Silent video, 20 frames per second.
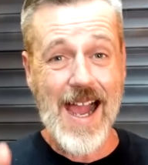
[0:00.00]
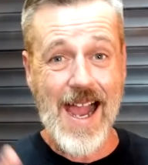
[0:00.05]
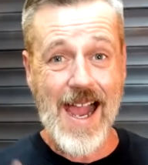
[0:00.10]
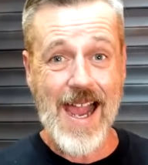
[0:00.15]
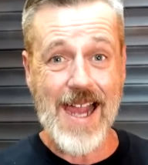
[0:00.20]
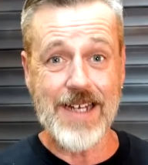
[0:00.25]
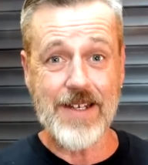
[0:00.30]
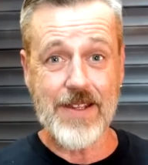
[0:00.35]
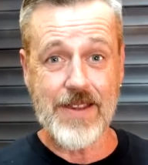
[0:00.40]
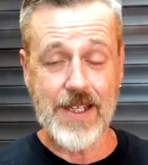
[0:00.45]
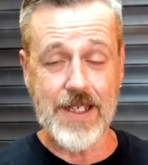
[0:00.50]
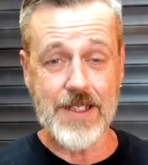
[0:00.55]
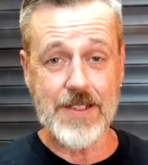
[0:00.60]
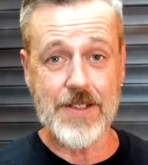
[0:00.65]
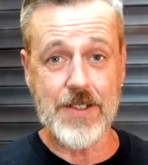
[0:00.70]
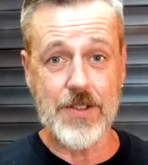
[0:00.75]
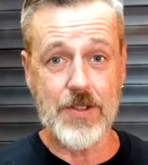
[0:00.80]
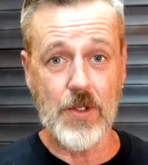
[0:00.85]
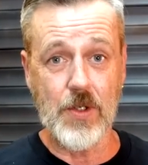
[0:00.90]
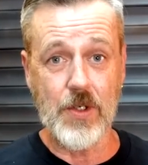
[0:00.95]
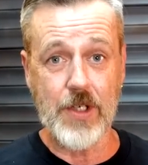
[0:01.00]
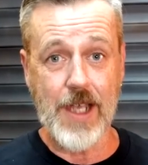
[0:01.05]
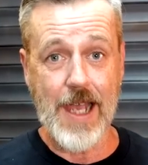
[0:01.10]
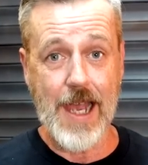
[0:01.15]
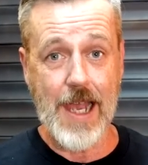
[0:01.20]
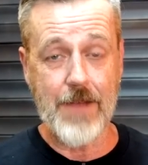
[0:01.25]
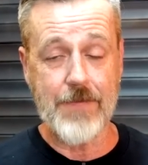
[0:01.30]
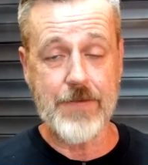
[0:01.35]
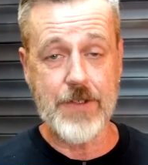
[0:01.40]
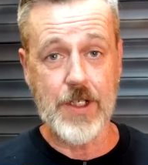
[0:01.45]
8 things is all you
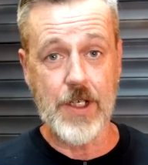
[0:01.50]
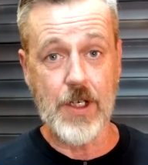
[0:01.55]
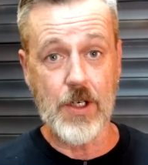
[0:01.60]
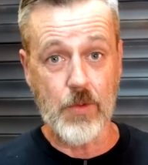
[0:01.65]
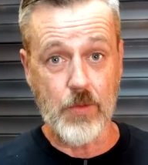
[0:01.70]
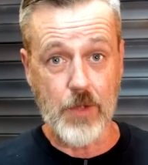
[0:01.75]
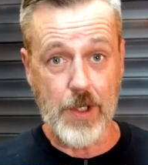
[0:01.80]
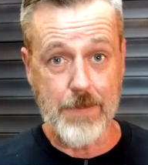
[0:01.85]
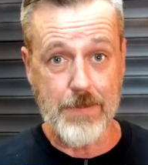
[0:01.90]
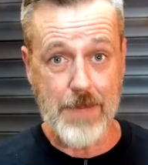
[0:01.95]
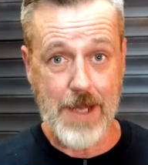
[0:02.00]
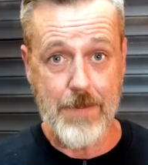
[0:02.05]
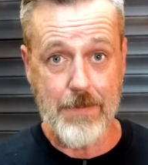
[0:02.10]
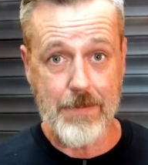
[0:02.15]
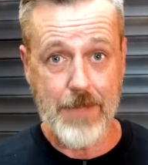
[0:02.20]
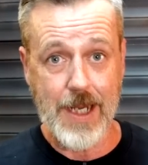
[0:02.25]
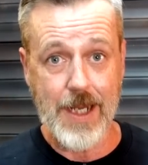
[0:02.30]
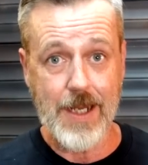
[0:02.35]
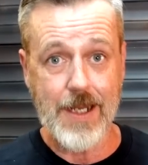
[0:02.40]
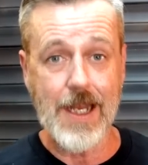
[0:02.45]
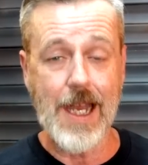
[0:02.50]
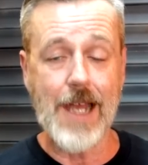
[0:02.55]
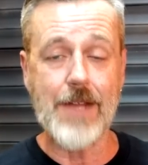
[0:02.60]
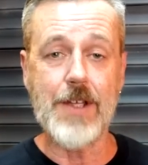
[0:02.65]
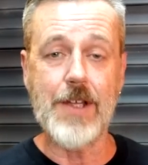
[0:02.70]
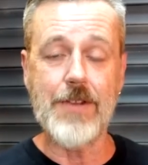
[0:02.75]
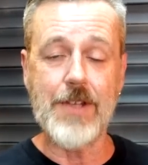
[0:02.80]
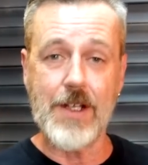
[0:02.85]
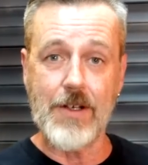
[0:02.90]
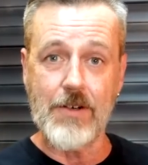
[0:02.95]
have to remember, and
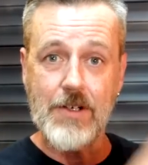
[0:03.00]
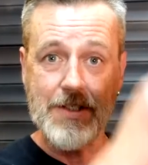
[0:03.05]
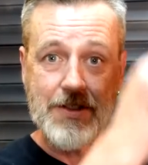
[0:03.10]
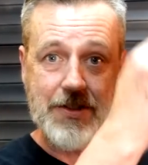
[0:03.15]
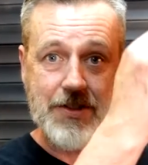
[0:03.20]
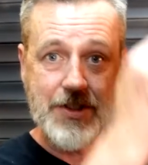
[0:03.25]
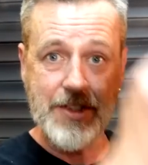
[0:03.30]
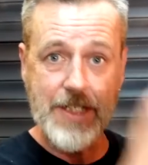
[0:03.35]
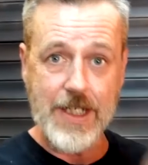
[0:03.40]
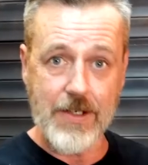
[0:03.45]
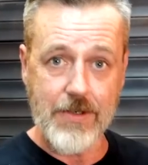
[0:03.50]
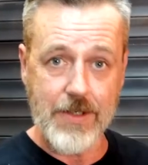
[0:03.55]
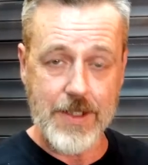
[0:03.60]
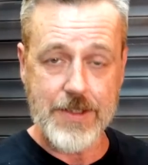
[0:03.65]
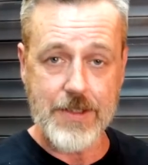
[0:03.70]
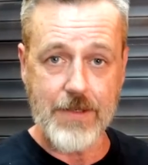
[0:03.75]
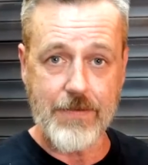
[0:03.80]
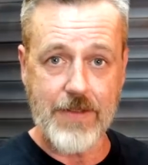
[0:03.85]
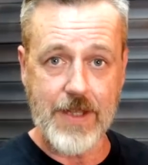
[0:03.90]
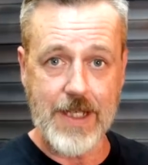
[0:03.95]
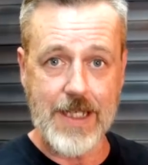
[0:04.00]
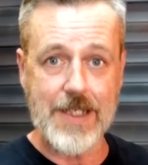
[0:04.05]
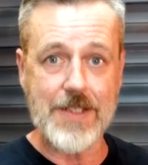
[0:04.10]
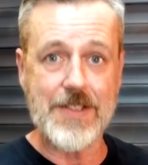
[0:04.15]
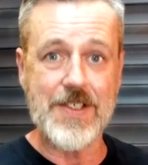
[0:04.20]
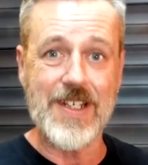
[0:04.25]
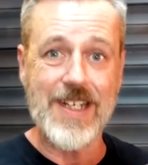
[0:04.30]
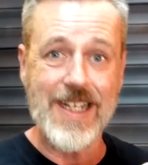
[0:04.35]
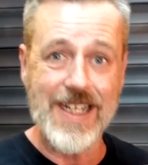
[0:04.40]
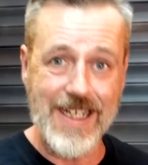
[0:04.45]
then there are a series of
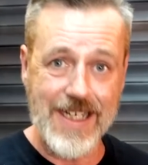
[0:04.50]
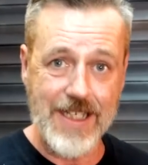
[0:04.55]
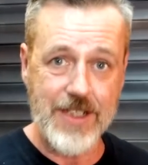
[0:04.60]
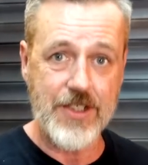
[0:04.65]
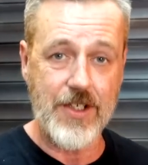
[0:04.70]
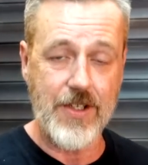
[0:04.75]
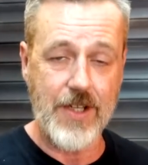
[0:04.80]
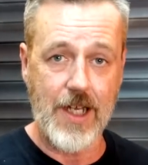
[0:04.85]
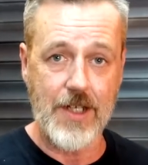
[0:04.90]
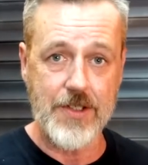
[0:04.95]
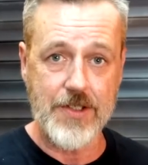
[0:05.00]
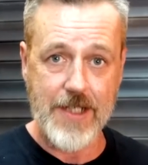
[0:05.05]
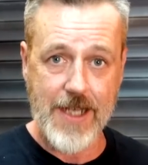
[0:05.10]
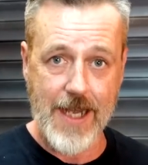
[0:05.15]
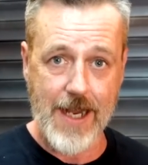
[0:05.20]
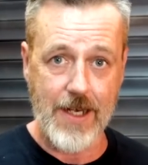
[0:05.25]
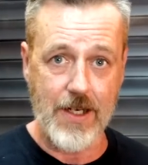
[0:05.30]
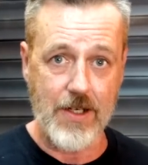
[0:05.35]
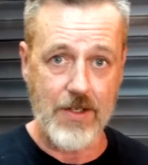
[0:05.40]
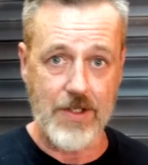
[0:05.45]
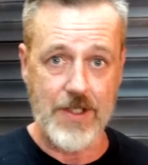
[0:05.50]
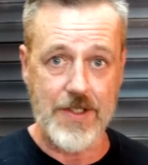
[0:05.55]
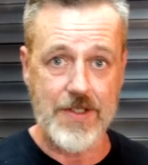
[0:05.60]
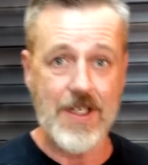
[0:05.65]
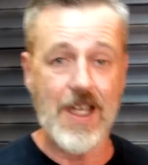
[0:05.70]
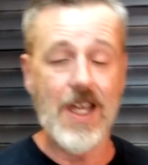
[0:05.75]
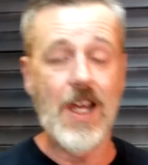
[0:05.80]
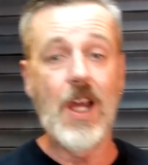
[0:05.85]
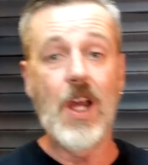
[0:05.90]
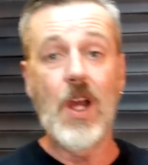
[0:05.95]
things in each of those categories.
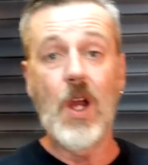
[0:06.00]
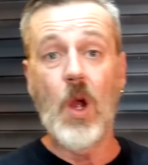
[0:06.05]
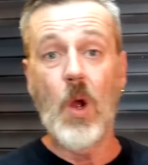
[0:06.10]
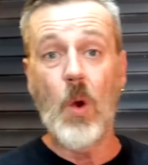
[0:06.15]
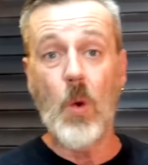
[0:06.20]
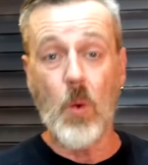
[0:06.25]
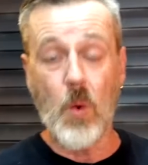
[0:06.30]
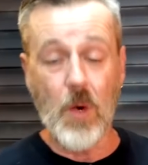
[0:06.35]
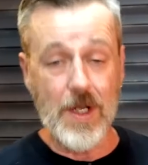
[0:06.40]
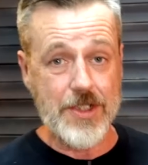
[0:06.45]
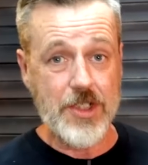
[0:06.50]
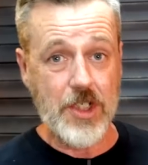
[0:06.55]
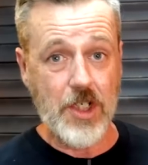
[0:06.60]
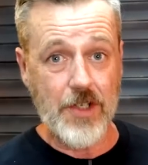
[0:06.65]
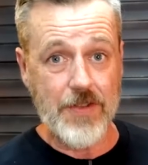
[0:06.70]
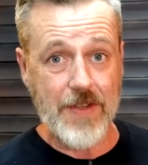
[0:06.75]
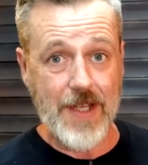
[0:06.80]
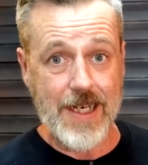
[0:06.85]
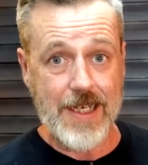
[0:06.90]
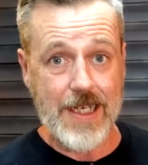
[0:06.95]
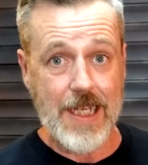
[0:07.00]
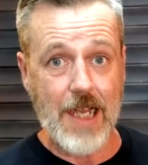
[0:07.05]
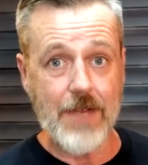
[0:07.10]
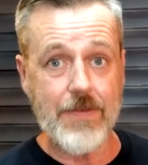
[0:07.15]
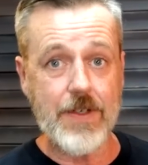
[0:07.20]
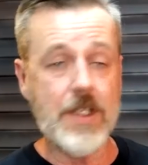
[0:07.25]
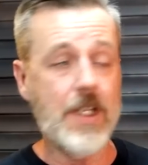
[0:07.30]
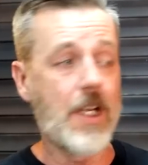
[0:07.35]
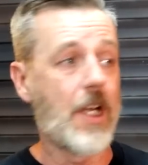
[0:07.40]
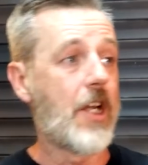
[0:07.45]
Once you've got that
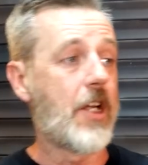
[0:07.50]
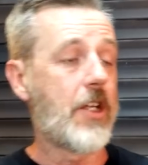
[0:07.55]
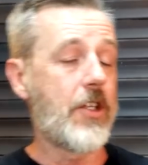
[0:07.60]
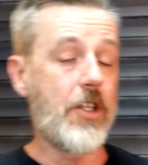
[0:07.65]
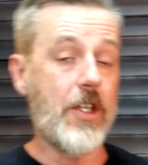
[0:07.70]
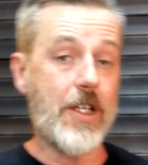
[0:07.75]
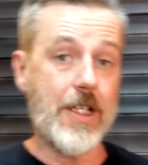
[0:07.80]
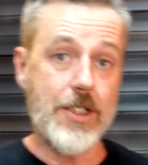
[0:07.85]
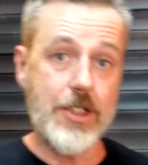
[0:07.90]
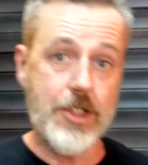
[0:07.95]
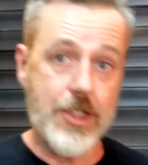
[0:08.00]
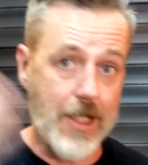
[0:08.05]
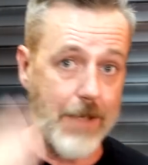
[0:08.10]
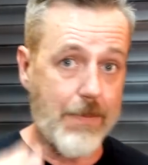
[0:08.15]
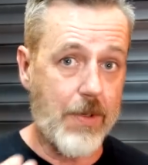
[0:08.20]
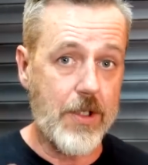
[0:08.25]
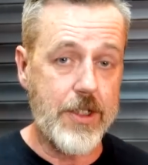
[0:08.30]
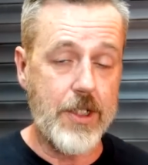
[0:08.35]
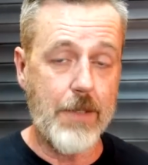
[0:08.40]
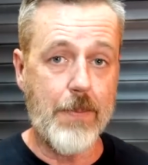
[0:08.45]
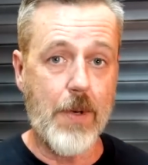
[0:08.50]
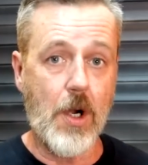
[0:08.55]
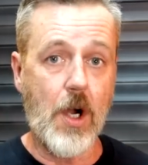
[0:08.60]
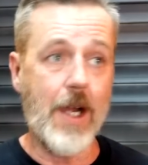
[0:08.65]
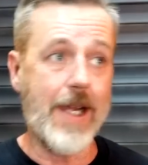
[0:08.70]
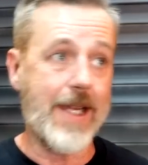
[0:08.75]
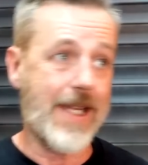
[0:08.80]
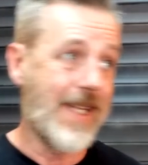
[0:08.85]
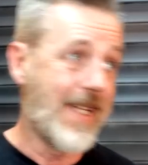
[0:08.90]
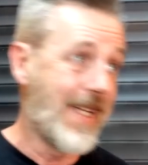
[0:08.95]
covered, you can jump on your
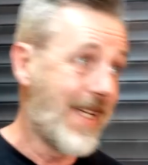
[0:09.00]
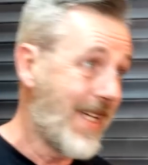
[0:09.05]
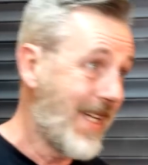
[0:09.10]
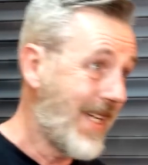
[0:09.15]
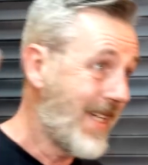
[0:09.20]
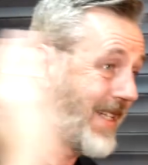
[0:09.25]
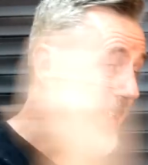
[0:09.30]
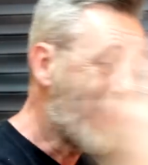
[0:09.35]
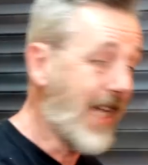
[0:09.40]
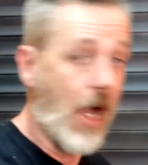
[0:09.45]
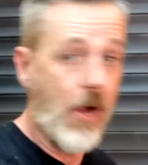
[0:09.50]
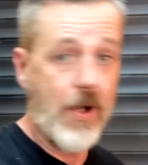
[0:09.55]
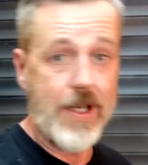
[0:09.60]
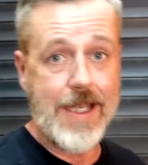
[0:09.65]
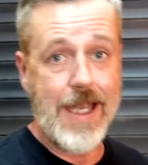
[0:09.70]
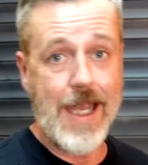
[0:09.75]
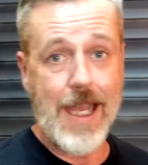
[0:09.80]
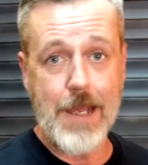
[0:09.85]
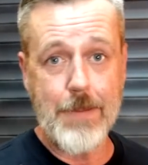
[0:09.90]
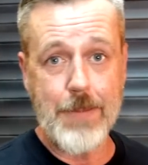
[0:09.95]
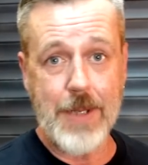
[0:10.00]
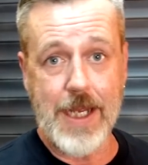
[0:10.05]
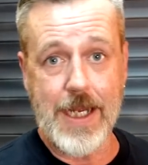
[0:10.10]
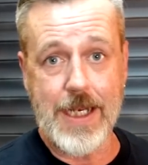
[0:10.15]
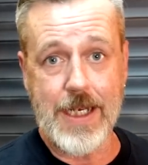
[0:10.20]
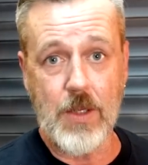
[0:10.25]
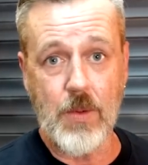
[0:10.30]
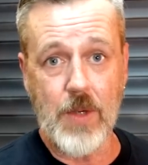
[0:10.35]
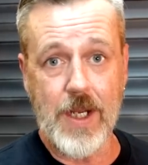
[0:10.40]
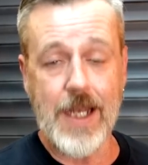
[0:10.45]
bike, go and camp
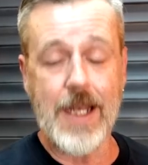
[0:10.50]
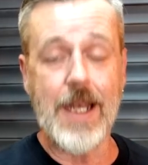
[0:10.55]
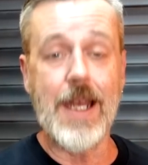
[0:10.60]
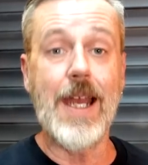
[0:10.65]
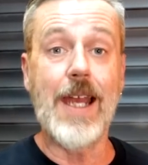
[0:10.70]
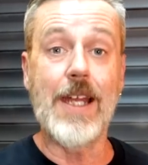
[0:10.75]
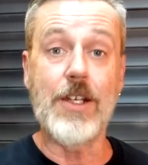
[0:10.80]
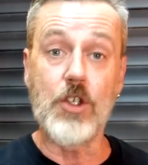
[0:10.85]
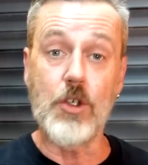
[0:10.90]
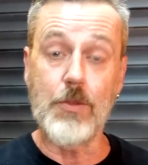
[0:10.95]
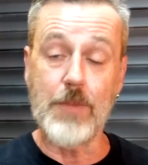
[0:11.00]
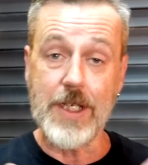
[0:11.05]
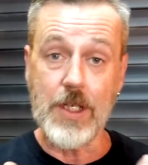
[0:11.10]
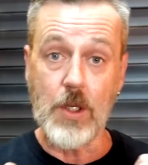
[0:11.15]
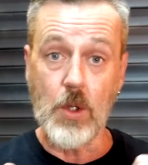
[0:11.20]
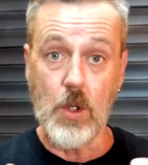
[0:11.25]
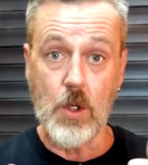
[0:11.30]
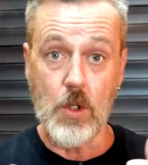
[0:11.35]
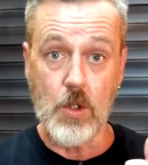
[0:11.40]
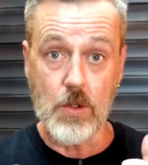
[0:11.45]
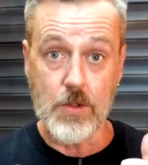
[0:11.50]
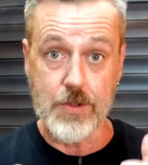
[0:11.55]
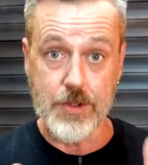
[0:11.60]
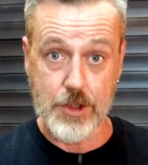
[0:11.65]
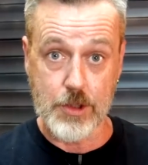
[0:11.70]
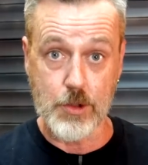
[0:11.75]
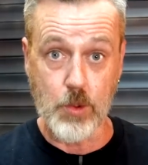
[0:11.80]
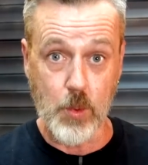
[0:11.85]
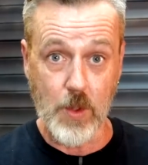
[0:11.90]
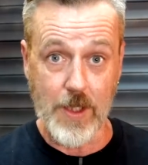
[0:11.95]
anywhere, and you'll be all
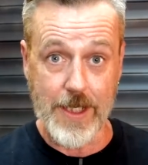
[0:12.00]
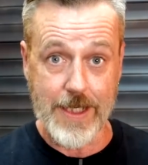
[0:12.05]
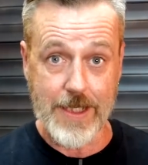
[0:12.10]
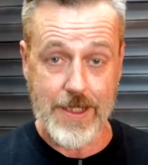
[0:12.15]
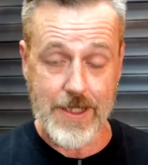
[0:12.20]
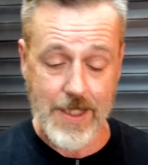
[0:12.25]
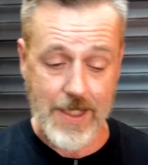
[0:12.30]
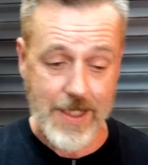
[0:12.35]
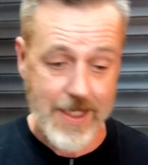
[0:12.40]
sweet.